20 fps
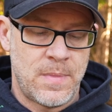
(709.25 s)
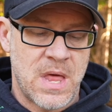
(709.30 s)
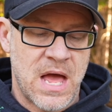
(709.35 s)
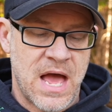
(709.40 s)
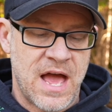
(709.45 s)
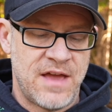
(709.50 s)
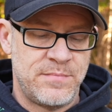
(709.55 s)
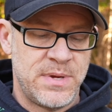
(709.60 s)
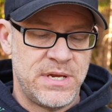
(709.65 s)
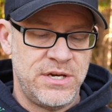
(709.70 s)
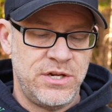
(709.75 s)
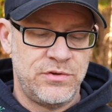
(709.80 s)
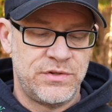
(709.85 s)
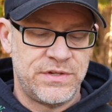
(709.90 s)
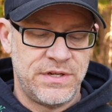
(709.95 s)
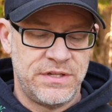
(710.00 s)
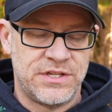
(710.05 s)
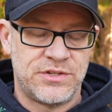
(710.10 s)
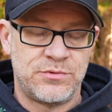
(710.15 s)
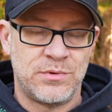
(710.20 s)
I've been
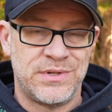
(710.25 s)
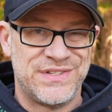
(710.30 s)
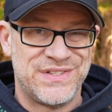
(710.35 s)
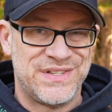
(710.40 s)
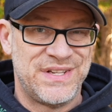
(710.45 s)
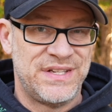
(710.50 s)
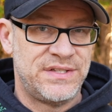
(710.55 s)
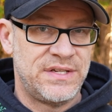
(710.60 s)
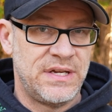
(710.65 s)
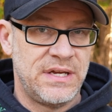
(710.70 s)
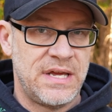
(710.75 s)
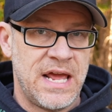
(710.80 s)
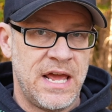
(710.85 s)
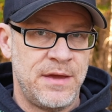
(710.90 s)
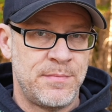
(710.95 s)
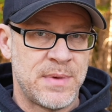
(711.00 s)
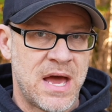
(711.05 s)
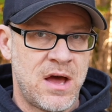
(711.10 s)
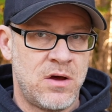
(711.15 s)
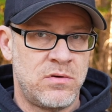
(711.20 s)
using this one since it
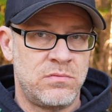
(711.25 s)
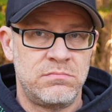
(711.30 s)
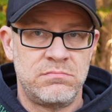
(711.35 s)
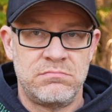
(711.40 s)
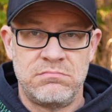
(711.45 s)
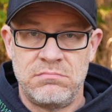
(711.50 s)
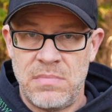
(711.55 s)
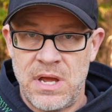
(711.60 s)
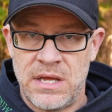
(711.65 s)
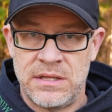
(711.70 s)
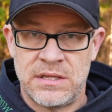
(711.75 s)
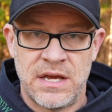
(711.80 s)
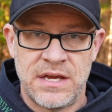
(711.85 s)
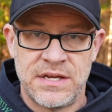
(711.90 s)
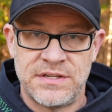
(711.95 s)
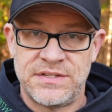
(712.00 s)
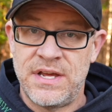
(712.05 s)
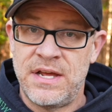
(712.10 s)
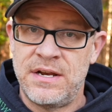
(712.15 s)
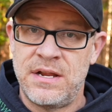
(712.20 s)
came out, and like
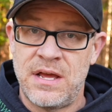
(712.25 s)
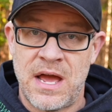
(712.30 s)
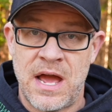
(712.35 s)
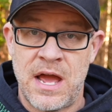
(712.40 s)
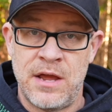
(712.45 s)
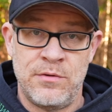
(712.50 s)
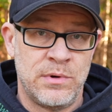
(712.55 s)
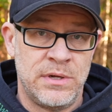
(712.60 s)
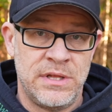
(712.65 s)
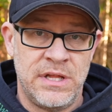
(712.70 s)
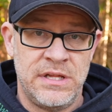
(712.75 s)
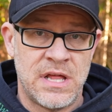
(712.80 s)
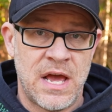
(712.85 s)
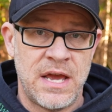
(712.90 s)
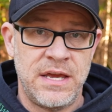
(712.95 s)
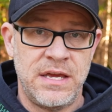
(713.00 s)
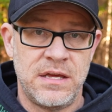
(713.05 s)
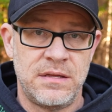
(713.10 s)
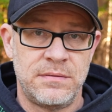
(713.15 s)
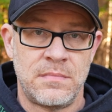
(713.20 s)
I said, I really
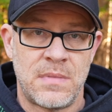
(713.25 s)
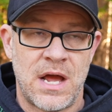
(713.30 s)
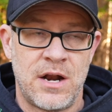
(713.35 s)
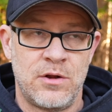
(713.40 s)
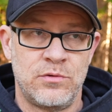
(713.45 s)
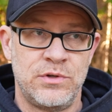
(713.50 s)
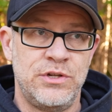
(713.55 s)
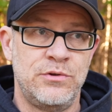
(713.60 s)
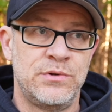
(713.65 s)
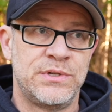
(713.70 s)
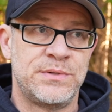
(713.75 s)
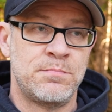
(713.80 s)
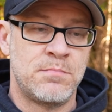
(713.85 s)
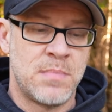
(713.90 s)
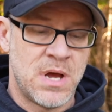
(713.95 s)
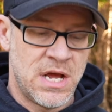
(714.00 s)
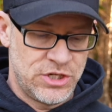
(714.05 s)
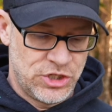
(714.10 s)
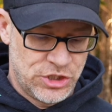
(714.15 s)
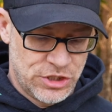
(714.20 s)
like it. I don't do as
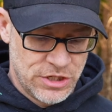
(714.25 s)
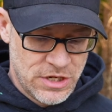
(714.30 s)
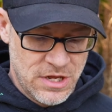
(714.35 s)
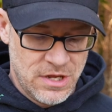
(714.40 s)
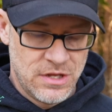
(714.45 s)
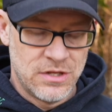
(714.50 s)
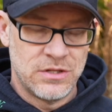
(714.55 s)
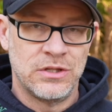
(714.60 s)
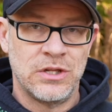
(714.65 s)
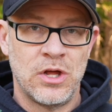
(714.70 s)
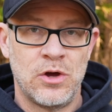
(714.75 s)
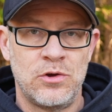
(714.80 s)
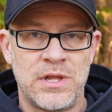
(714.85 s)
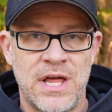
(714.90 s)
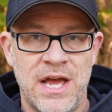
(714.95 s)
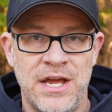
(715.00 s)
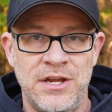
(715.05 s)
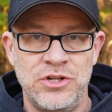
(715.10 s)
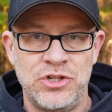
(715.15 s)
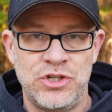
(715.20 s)
much low
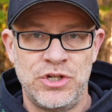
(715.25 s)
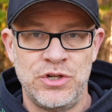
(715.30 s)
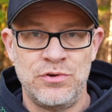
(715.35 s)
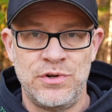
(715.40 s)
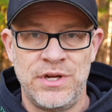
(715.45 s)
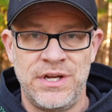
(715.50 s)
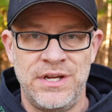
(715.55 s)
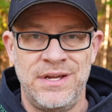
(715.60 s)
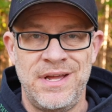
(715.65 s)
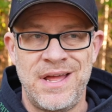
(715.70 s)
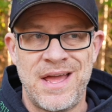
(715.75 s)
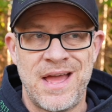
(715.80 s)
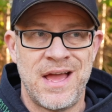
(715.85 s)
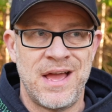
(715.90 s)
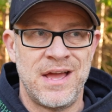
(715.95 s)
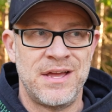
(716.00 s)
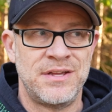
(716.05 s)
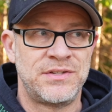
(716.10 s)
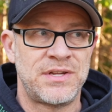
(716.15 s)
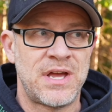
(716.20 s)
light shooting
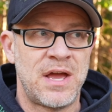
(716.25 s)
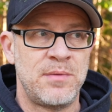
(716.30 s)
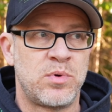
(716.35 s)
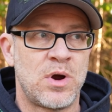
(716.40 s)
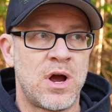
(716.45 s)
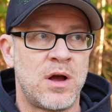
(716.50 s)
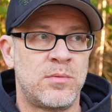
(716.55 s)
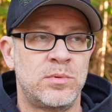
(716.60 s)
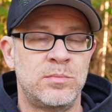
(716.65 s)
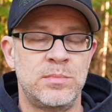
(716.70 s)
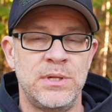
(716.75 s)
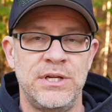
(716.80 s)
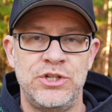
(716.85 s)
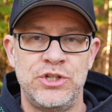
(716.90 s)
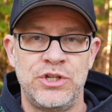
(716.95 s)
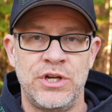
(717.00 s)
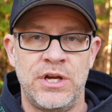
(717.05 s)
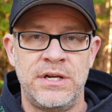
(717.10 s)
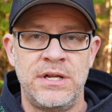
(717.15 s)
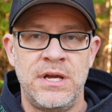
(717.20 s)
as I probably
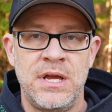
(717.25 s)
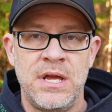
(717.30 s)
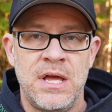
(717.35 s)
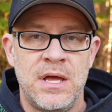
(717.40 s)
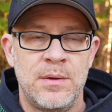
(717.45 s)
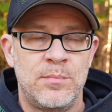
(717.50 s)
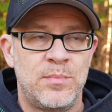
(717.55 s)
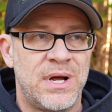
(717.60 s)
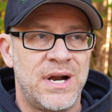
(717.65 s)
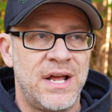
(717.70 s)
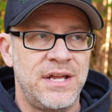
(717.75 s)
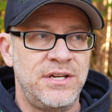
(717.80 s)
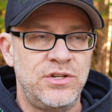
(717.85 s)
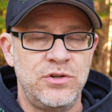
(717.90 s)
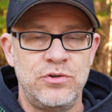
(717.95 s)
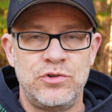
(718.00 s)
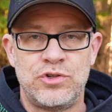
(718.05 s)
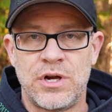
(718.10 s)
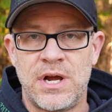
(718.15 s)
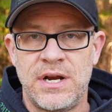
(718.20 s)
should, but I
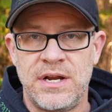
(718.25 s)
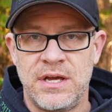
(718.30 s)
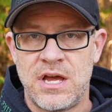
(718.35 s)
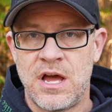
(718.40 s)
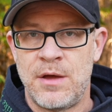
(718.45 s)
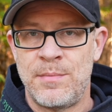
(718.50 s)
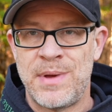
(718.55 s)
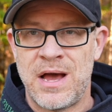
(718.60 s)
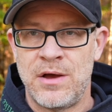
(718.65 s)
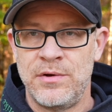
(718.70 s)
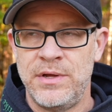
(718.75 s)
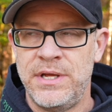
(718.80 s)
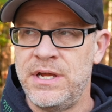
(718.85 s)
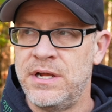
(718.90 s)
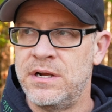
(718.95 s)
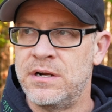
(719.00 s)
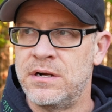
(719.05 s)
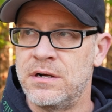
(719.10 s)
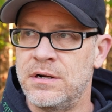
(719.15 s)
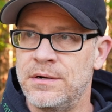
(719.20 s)
do try to come out
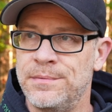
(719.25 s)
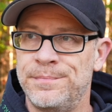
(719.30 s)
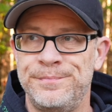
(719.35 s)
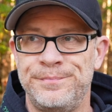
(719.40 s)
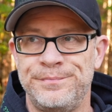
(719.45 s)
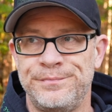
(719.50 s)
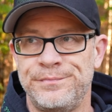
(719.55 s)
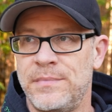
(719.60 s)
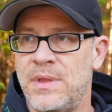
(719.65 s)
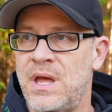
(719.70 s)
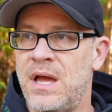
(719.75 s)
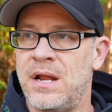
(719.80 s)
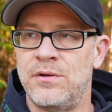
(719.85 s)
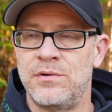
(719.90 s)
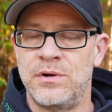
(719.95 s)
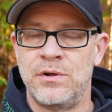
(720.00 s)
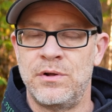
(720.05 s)
here, I don't